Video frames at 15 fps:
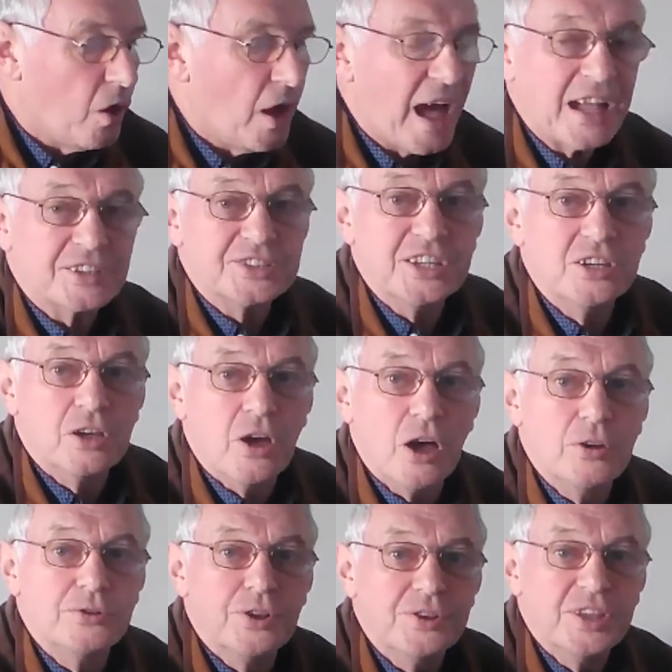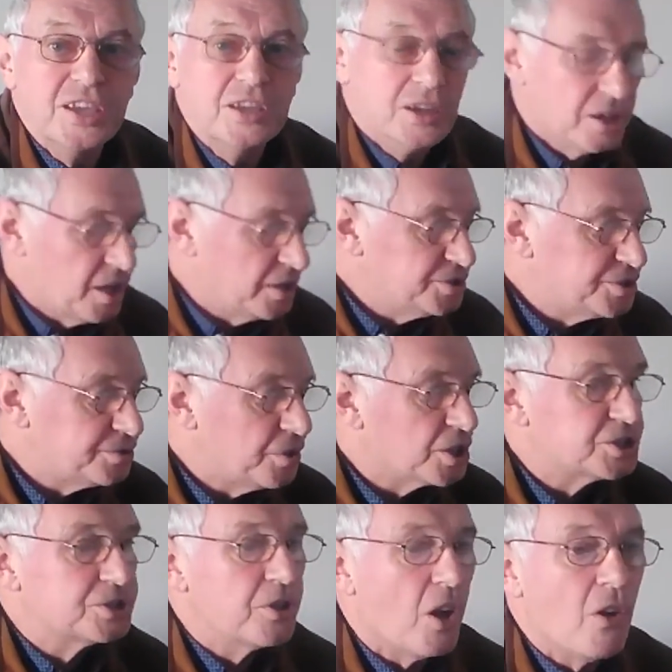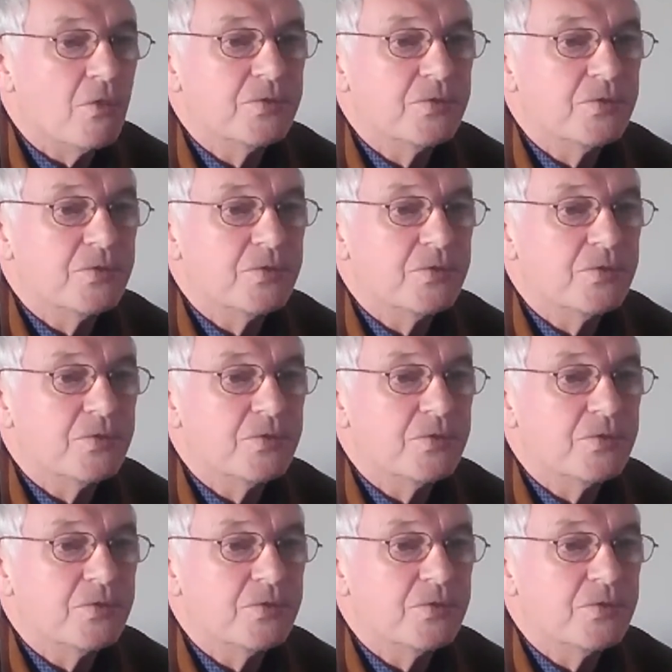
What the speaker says: are acting under the instruction